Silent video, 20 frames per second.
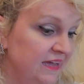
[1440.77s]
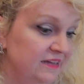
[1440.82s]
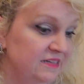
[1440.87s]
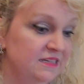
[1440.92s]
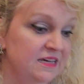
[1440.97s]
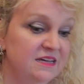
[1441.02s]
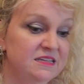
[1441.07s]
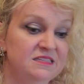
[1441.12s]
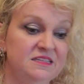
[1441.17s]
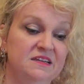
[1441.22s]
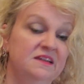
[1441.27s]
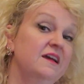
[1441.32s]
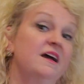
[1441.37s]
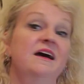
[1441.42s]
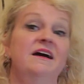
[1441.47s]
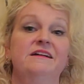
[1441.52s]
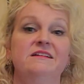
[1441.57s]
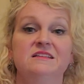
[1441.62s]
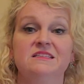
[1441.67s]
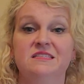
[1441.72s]
that does it,
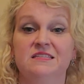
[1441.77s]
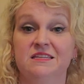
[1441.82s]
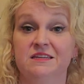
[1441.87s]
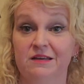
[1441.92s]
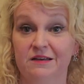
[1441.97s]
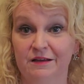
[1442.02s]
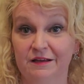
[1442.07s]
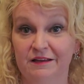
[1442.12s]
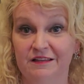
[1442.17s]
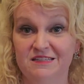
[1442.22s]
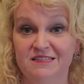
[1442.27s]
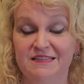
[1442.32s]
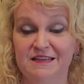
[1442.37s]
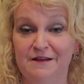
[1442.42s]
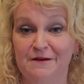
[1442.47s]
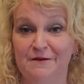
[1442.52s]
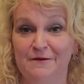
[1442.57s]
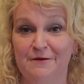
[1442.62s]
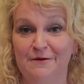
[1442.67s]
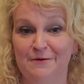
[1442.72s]
guys.
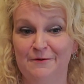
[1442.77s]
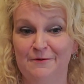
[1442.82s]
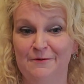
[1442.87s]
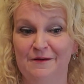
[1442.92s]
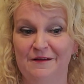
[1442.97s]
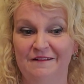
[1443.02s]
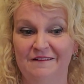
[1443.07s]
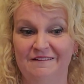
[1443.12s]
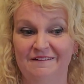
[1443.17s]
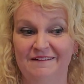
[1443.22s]
So,